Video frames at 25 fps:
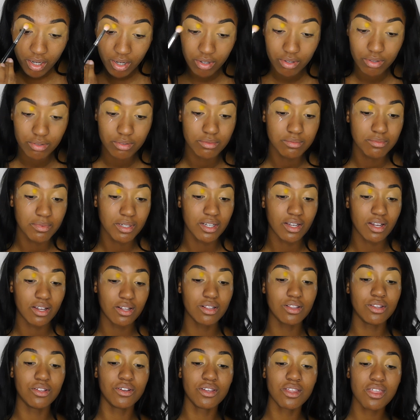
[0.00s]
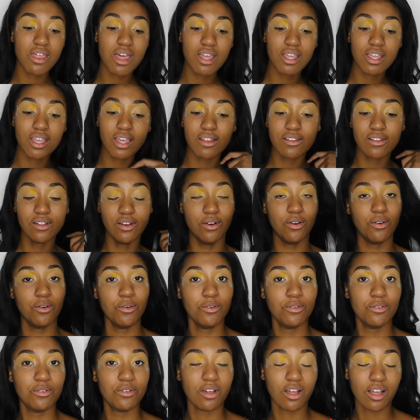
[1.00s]
Oh my god, look at that yellow.
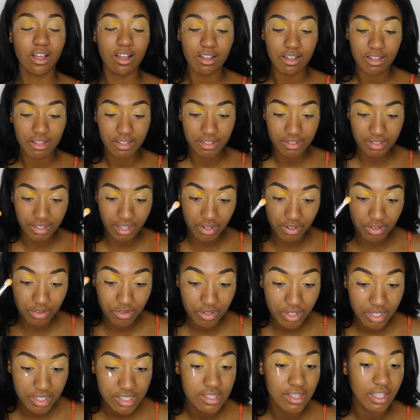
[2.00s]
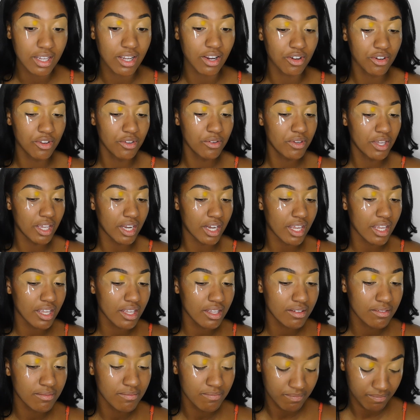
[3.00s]
Are you guys, like, are you kidding?
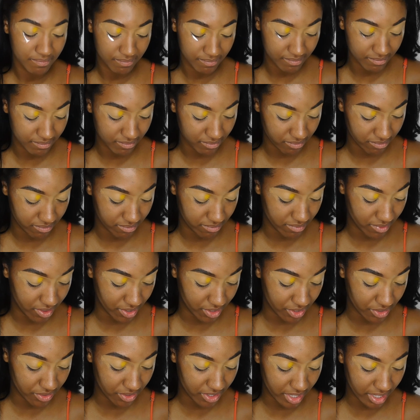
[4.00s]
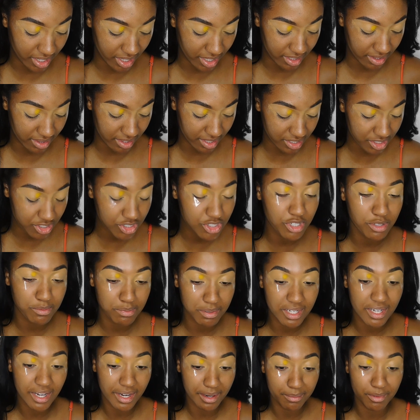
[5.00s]
Are you kidding? This should
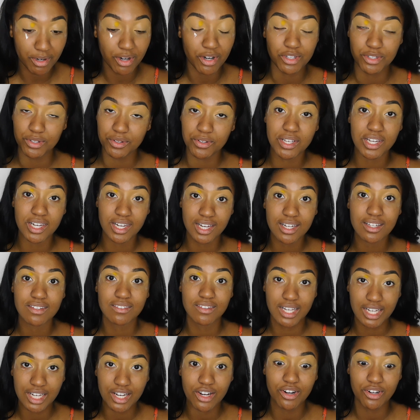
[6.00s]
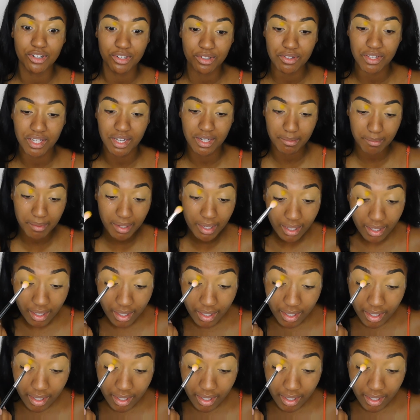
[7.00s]
be named Are You Kidding? Like, are you kidding me?